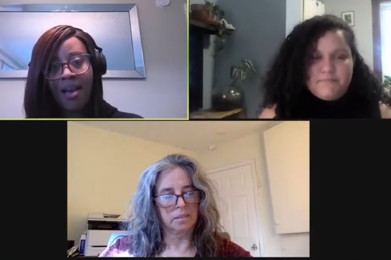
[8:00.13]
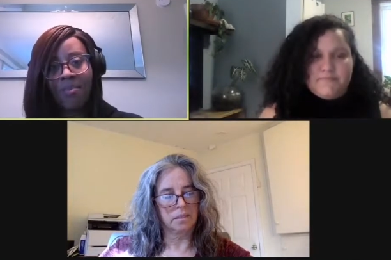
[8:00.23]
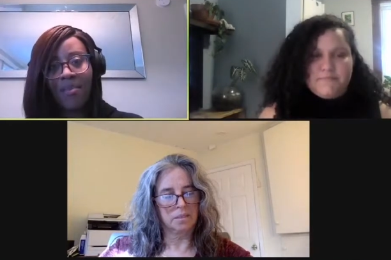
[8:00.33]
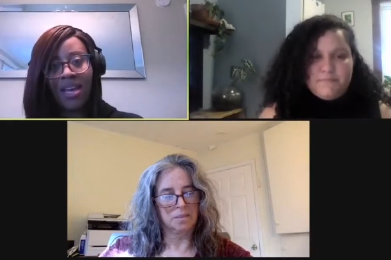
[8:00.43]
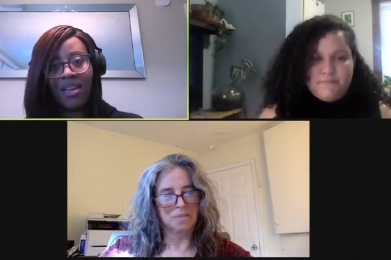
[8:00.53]

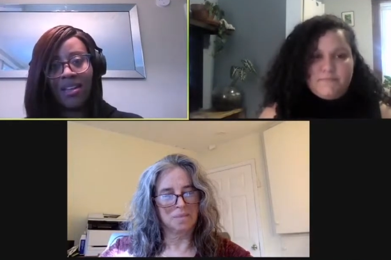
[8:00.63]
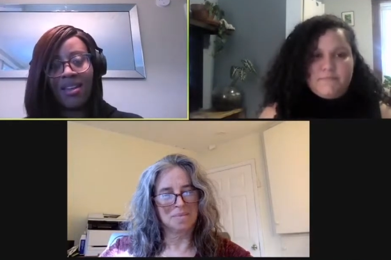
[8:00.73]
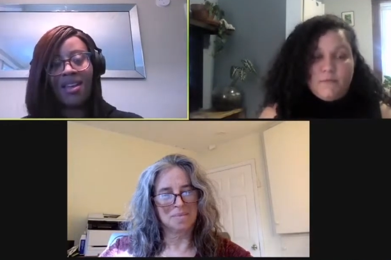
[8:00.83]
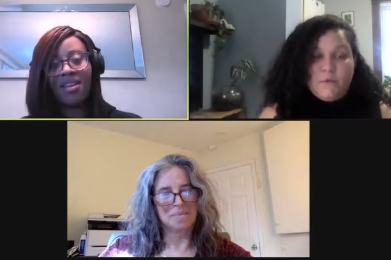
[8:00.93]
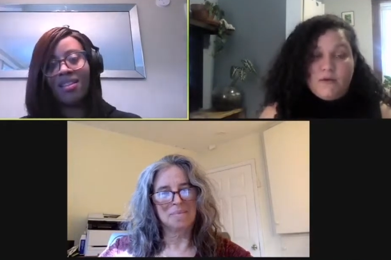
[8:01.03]
Speaker 1: in
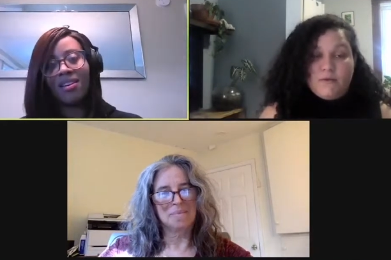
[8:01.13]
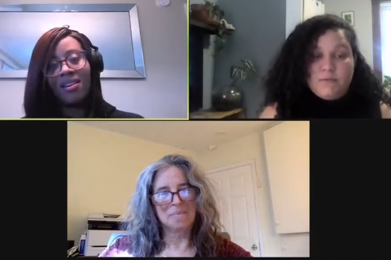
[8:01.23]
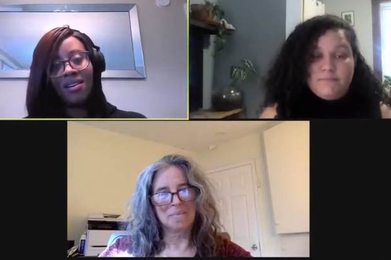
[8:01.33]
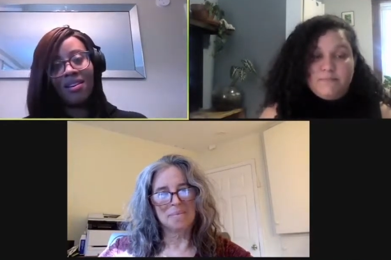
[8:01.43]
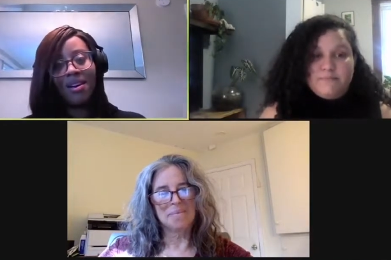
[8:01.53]
wow. the
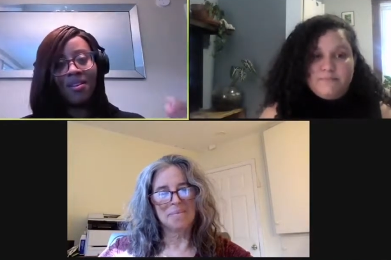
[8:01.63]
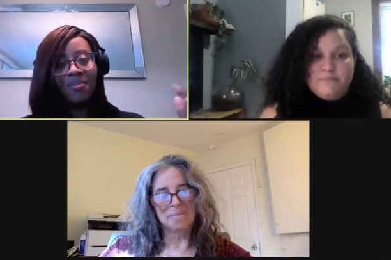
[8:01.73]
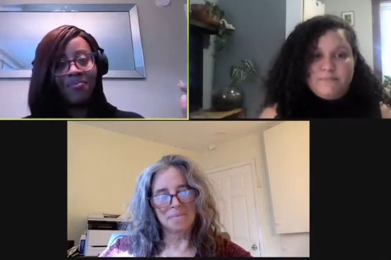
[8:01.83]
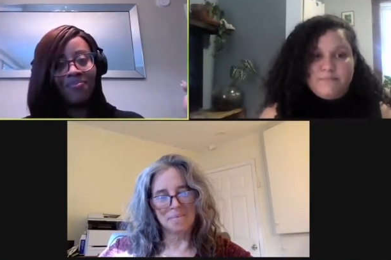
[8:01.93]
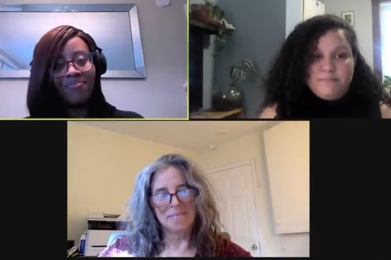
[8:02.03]
um,
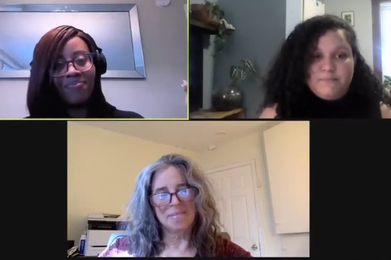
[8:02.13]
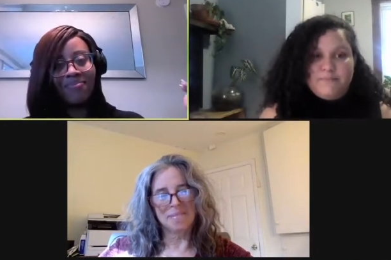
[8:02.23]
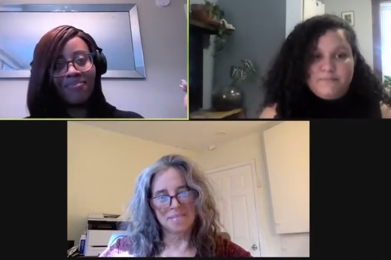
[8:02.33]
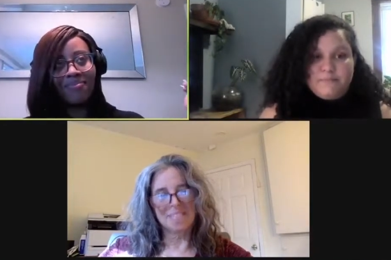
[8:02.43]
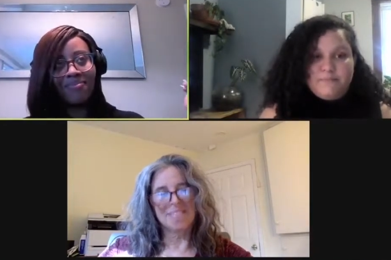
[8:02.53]

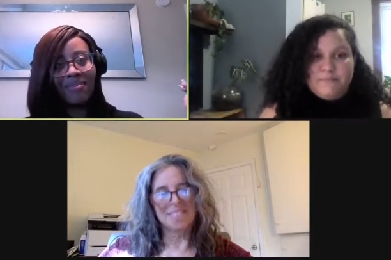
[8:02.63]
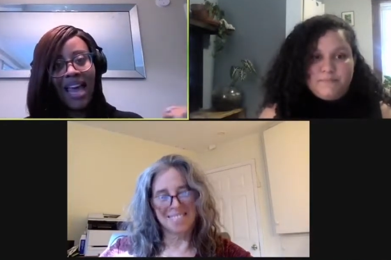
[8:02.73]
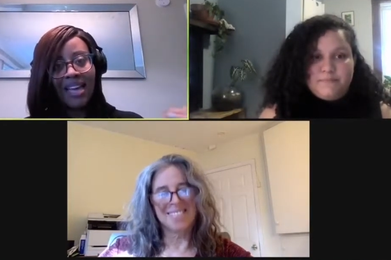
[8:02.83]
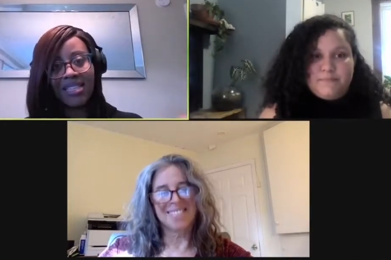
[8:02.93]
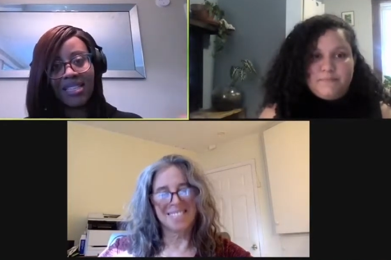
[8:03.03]

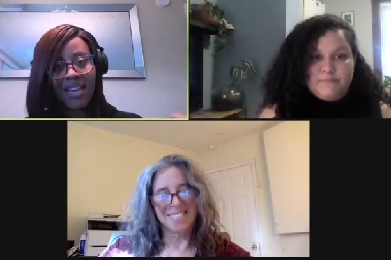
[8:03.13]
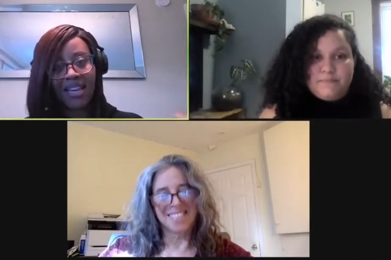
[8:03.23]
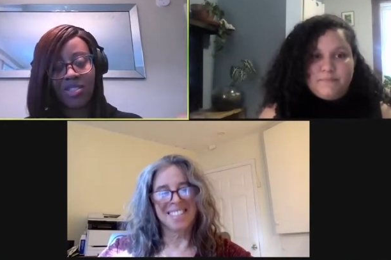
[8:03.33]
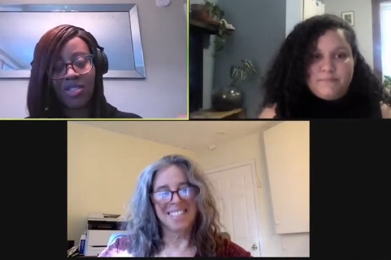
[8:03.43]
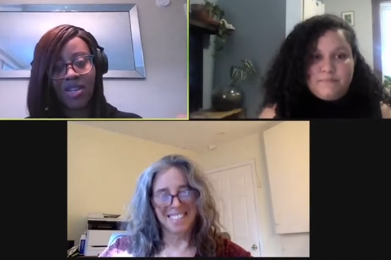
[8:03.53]
last
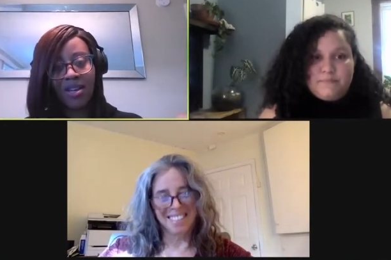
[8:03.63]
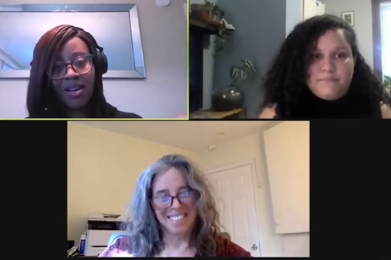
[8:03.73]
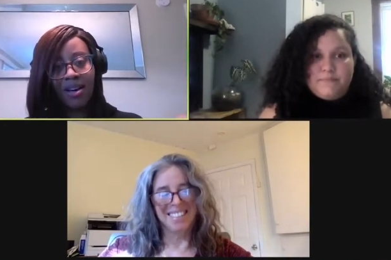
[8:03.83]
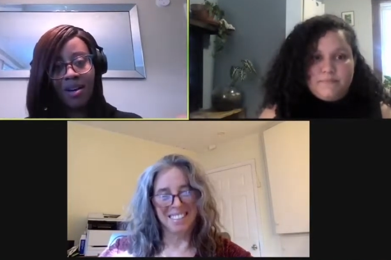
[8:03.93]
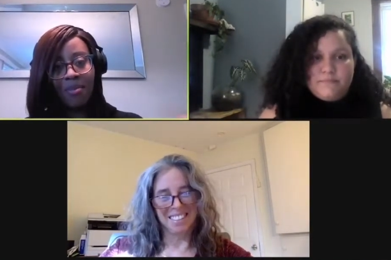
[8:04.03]
election
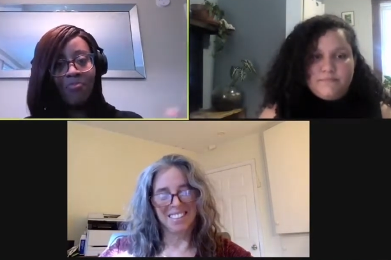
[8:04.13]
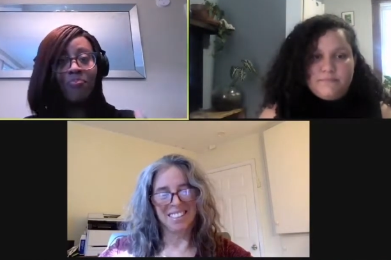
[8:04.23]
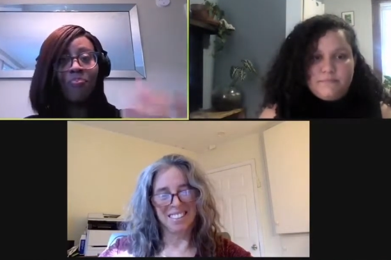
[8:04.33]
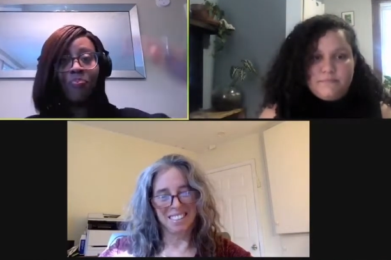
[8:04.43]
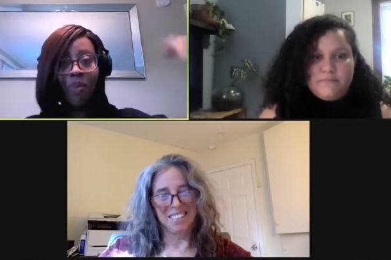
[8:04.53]
um,
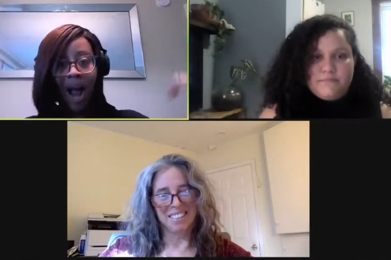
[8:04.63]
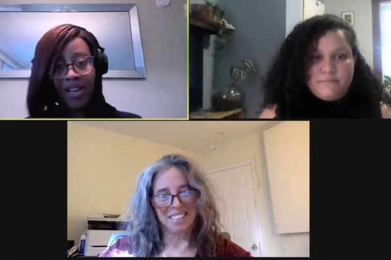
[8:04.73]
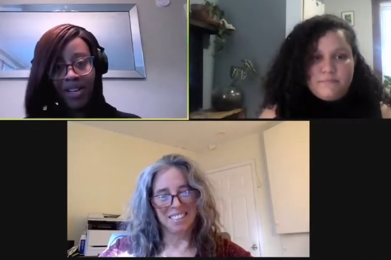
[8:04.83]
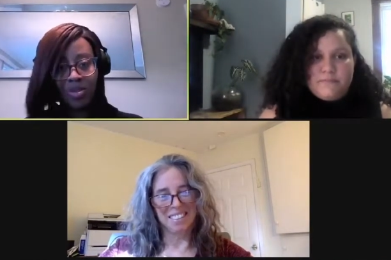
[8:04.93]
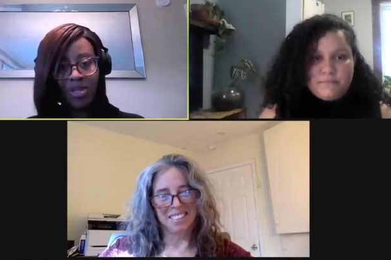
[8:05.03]
prior
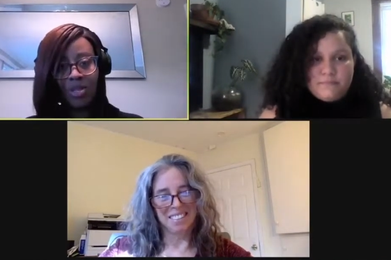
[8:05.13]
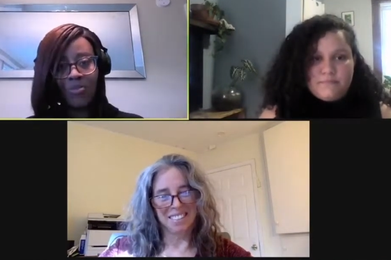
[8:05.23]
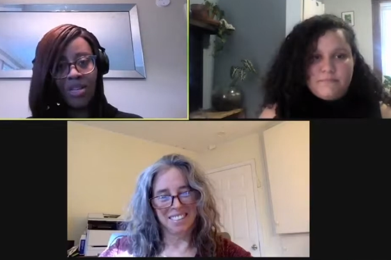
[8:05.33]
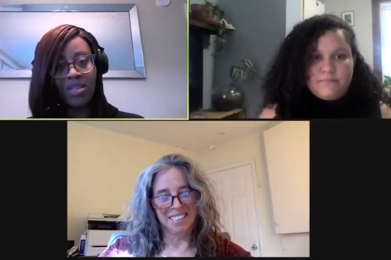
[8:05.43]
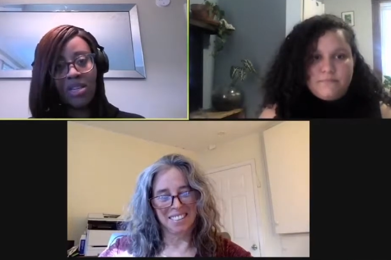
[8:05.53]
to this
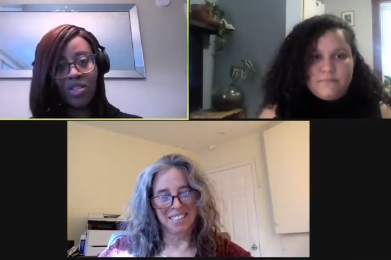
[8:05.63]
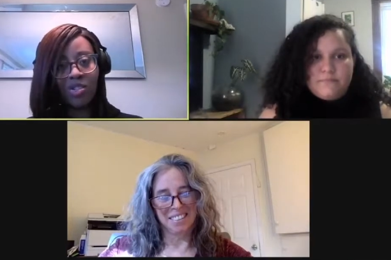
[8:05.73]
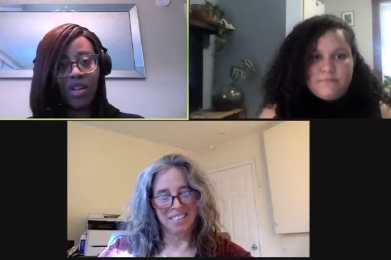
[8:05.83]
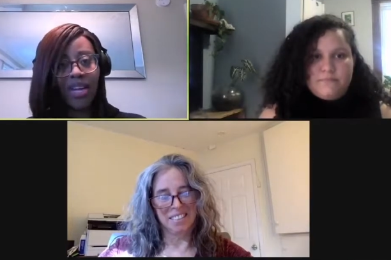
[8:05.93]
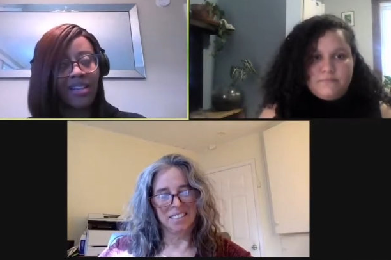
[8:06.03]
presidential
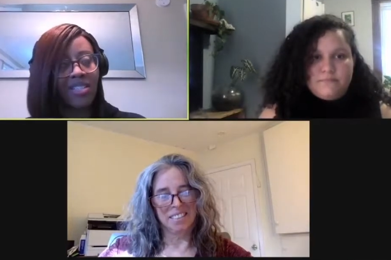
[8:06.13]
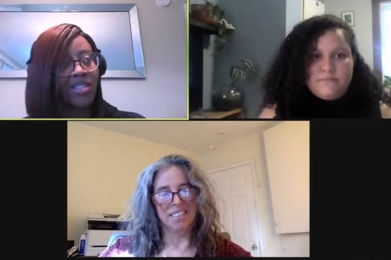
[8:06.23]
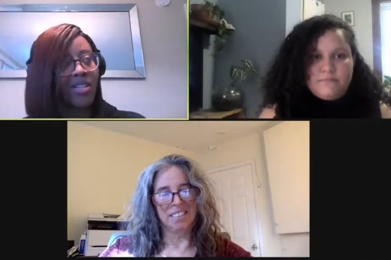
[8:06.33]
election.